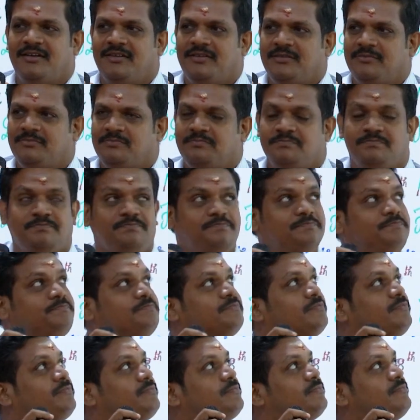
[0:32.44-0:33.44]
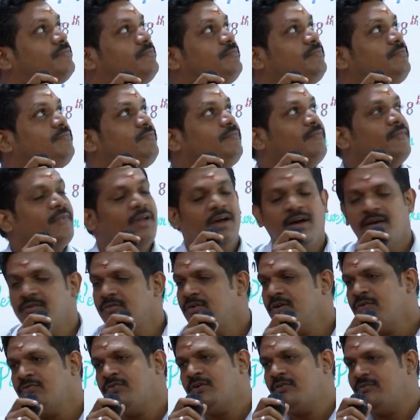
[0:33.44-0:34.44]
I
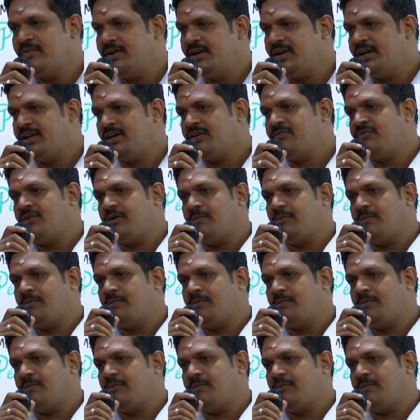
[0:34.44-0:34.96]
work for Veltech